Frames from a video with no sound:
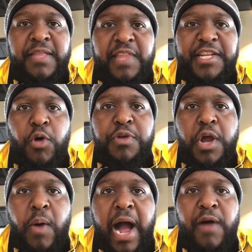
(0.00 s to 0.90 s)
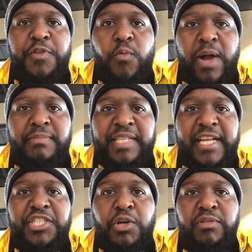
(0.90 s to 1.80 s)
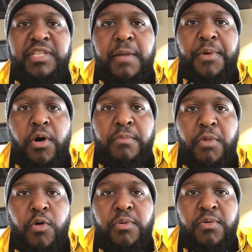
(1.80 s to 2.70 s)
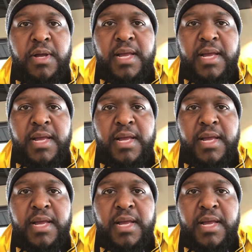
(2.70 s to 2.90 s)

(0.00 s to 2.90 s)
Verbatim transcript: they don't know how their website shows up on mobile.